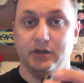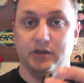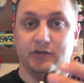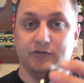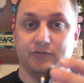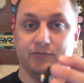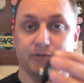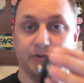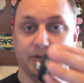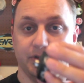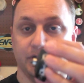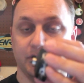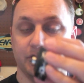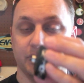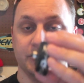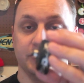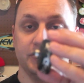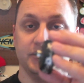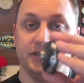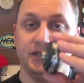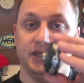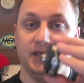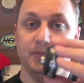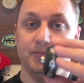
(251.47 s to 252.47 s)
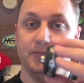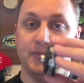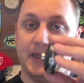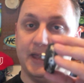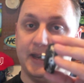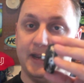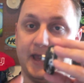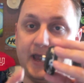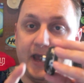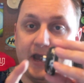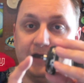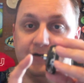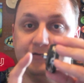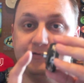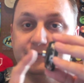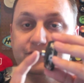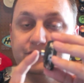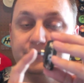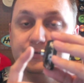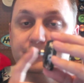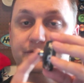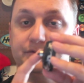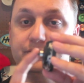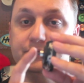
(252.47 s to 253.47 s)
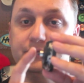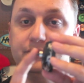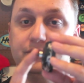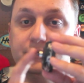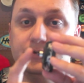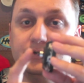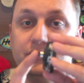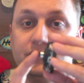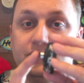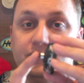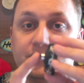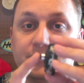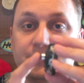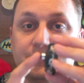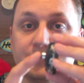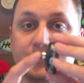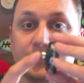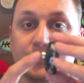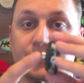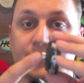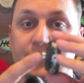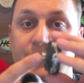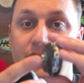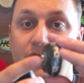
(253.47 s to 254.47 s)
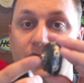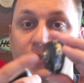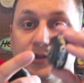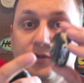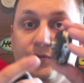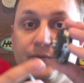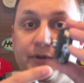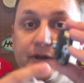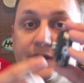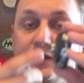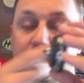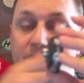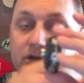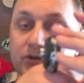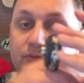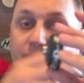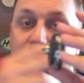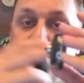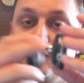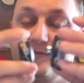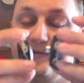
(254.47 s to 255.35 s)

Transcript: it's really hard to keep that axle from going all the way in on one